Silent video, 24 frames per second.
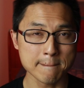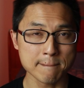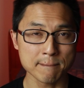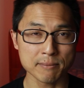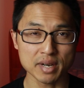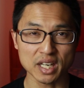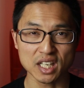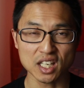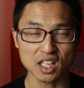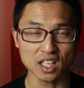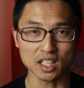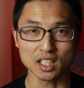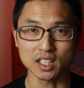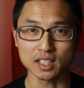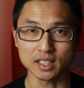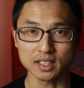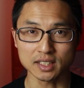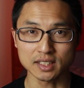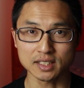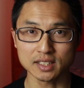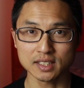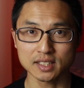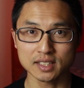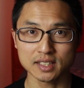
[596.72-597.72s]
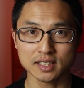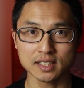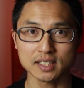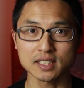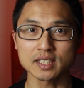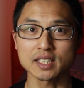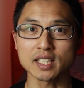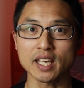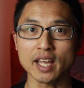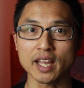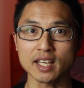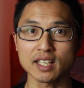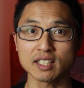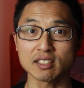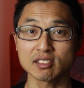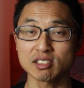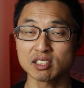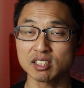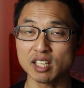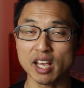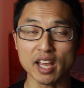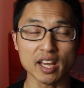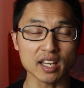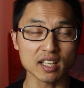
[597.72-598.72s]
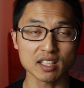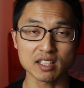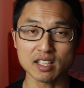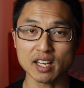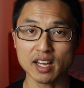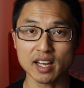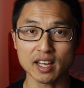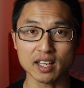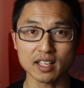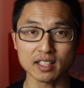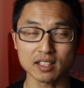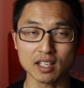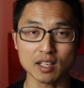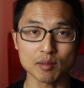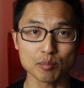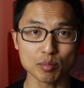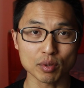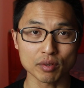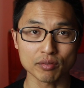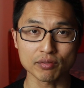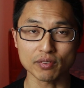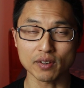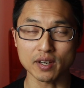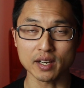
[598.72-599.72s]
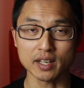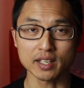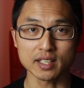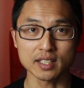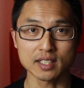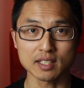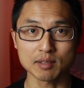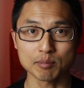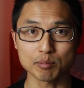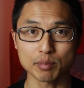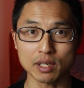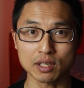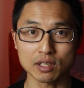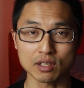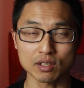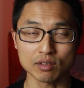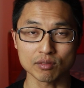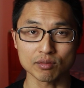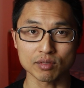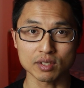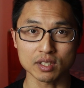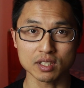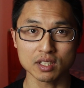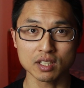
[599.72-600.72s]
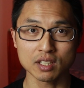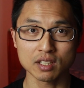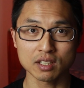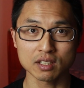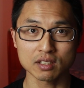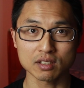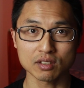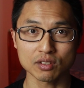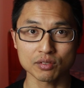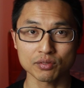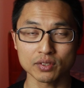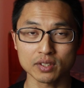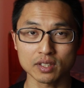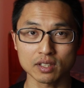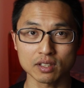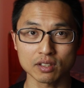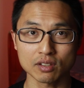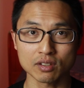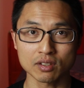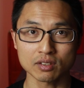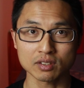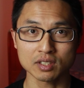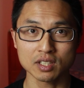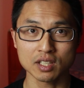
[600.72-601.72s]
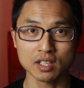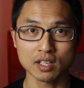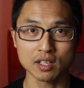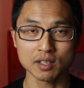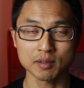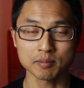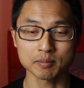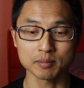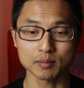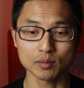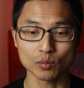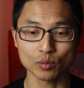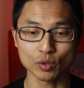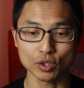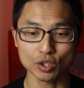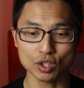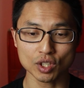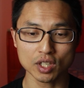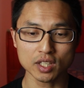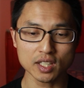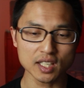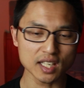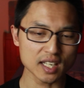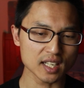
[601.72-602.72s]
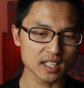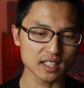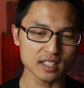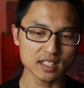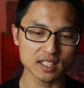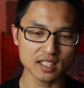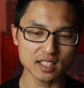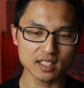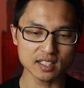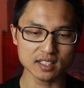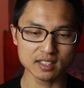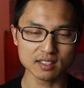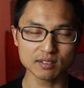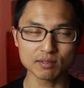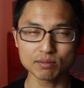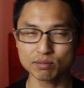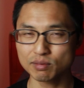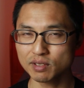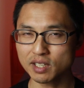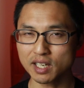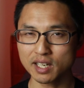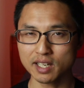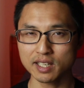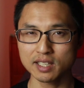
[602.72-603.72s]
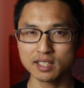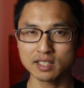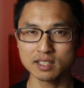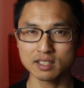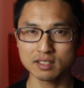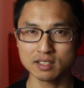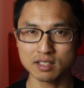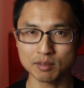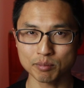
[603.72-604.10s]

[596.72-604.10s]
because they say that they provide better return over the long term, which again is kind of